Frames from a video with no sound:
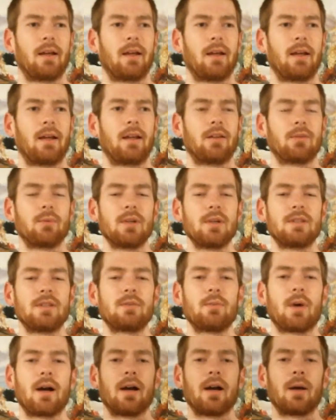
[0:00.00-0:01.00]
And the
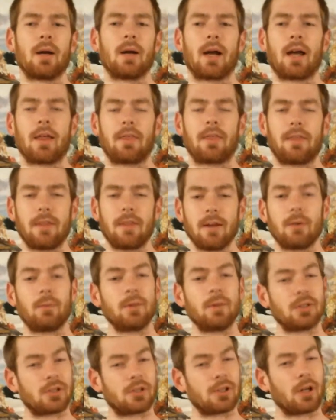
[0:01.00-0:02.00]
reason why I think
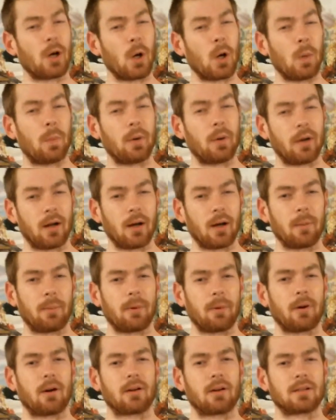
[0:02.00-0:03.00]
we should open up
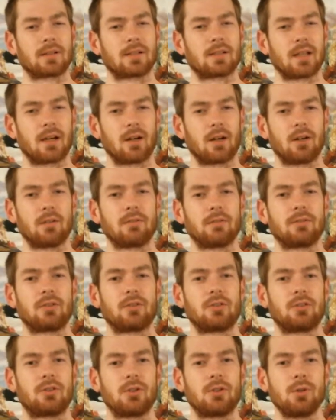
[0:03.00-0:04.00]

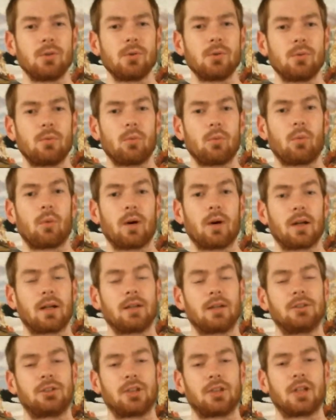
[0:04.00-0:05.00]
ourselves to what
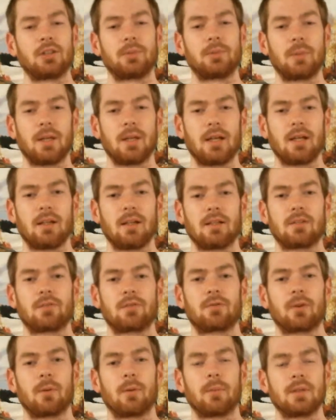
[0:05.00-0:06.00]
a judgment is
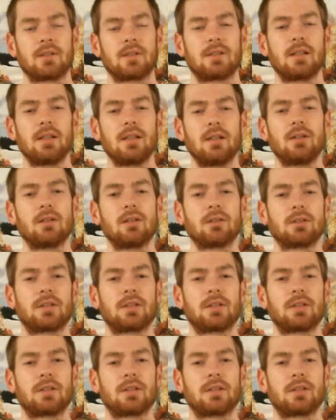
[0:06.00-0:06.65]
from a singular